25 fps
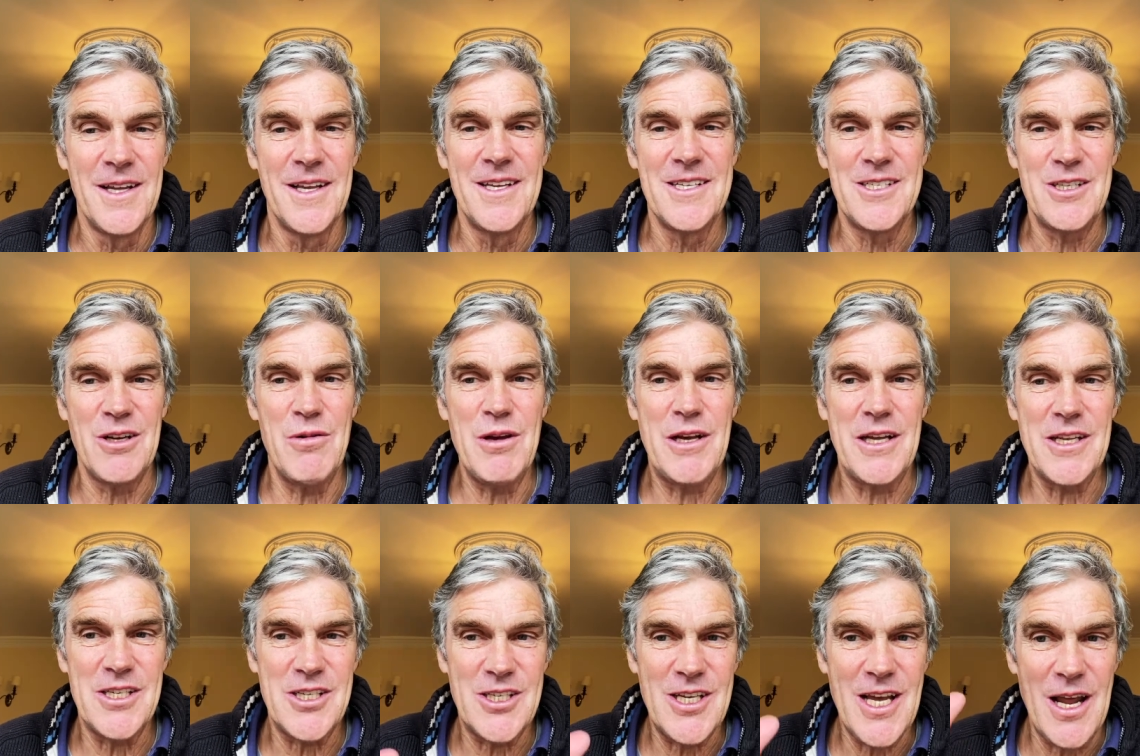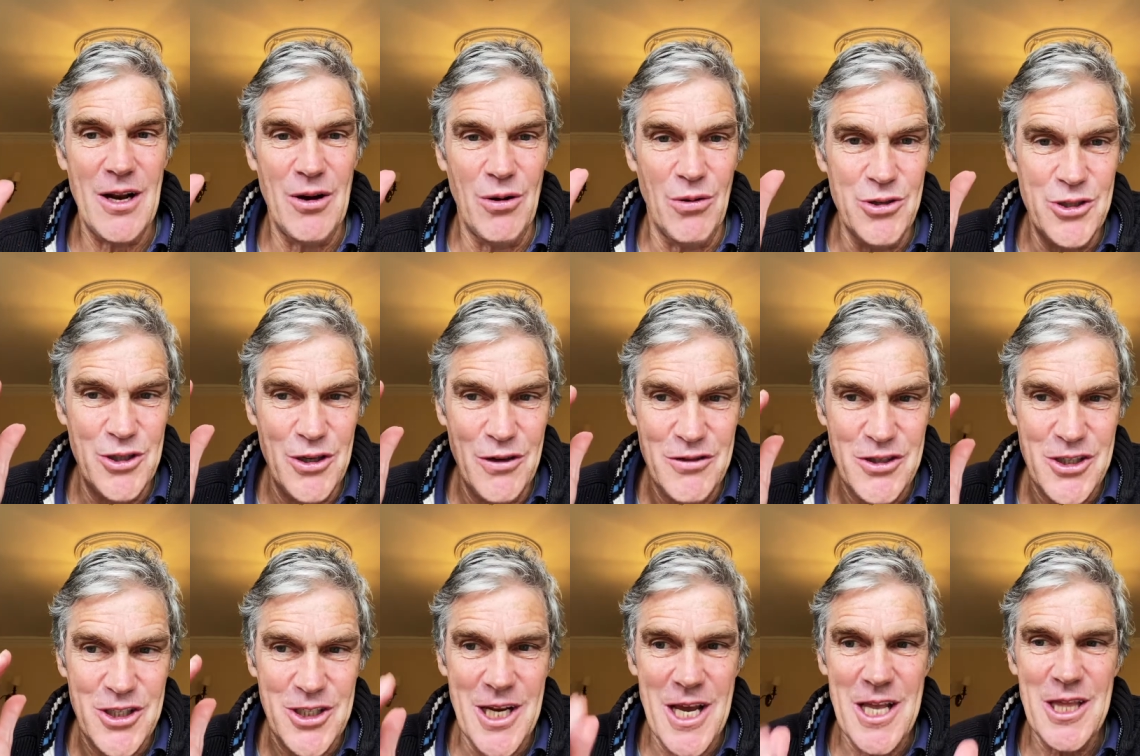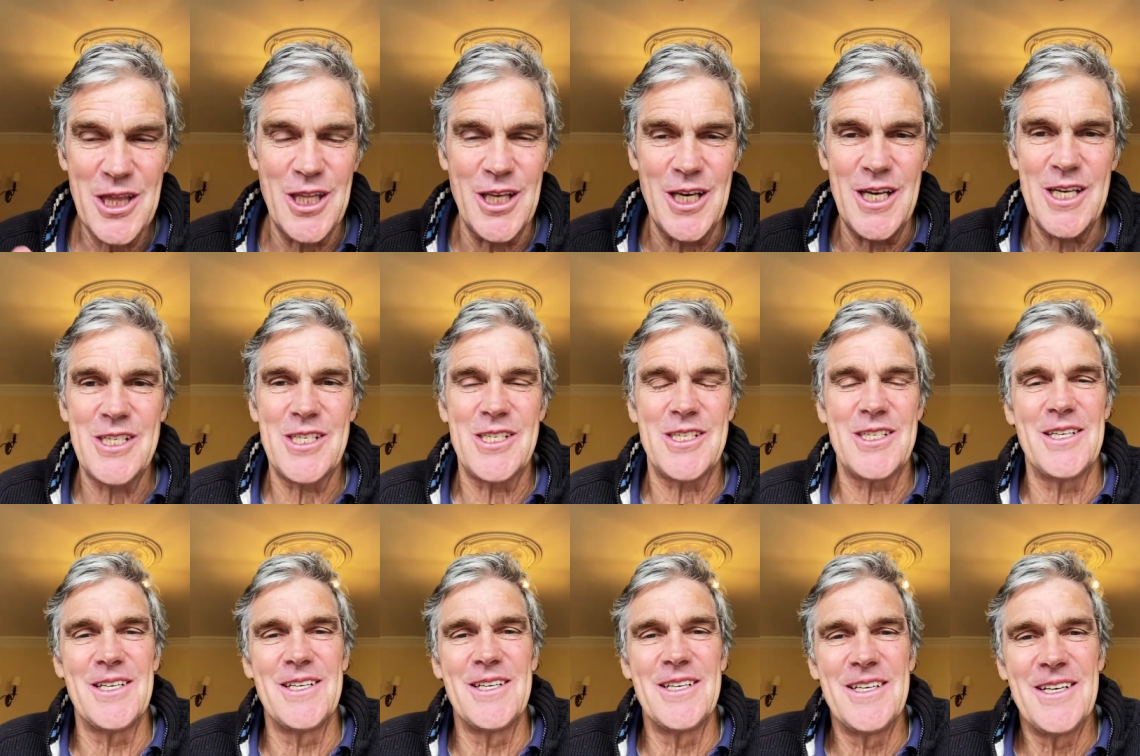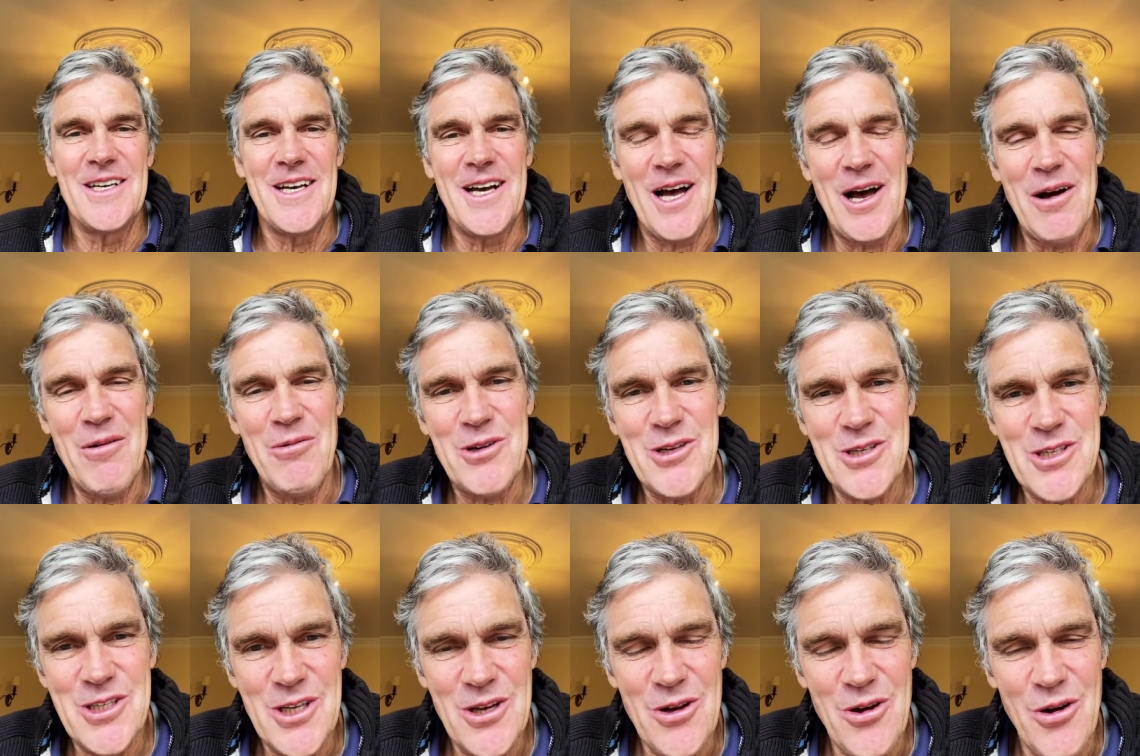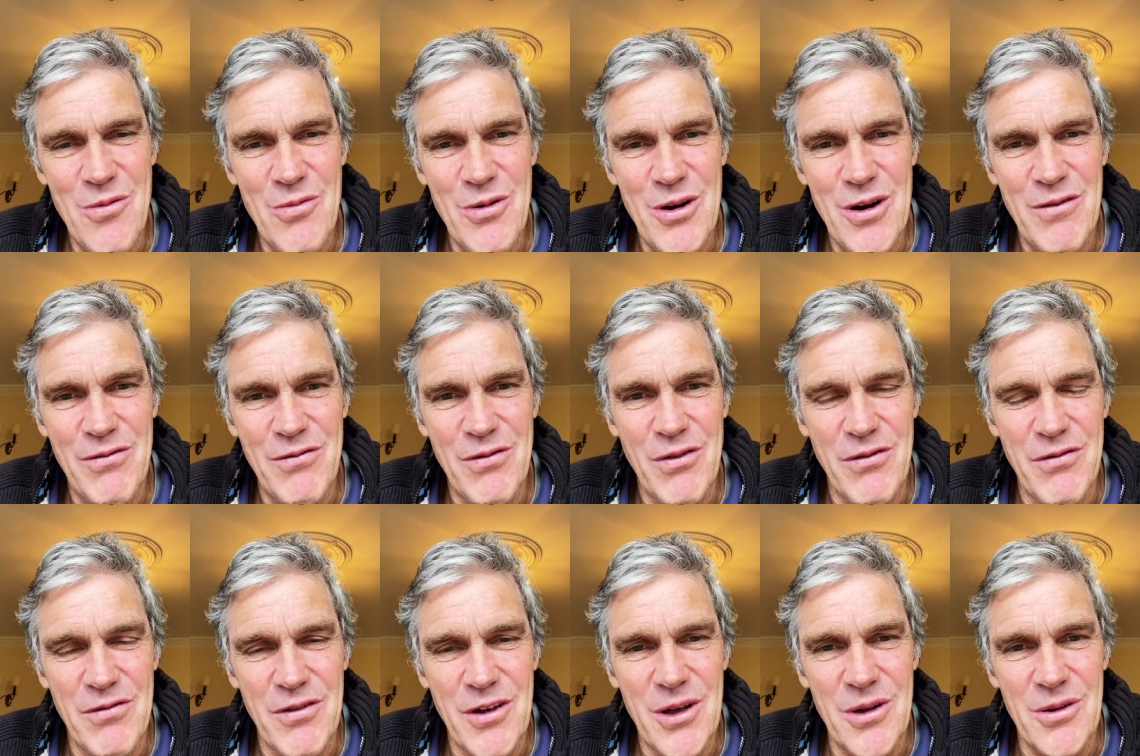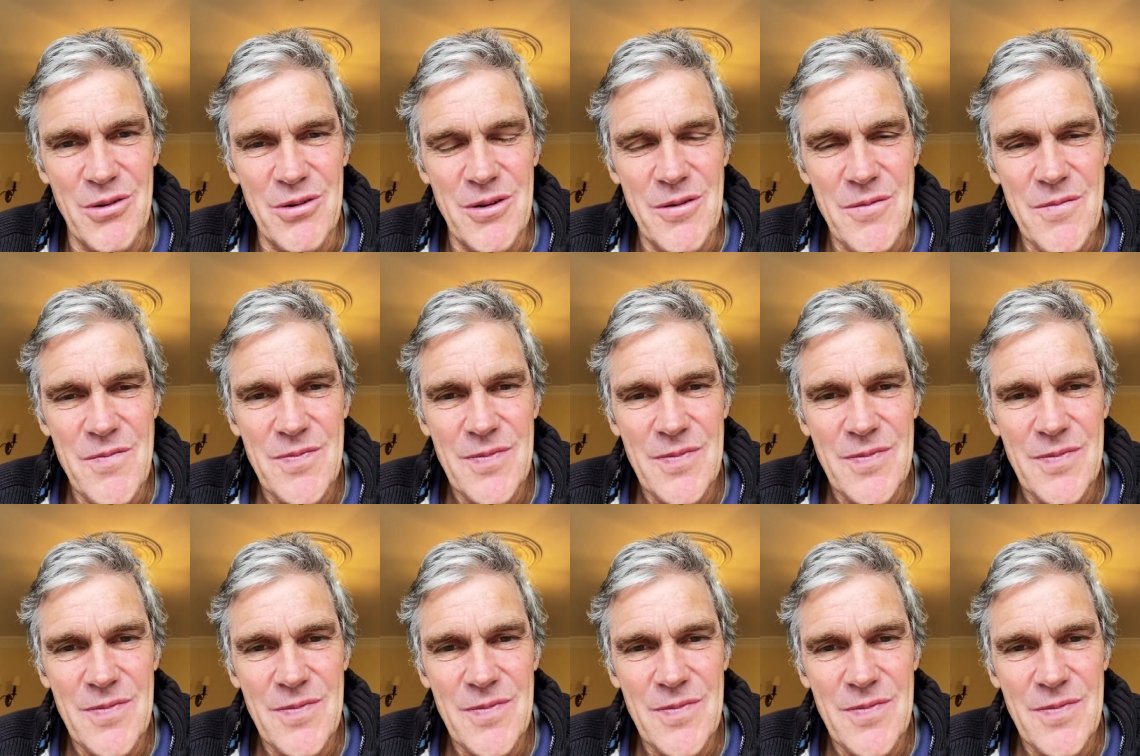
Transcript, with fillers: So we can stand, Lord, you said this, I want to see your word fulfilled.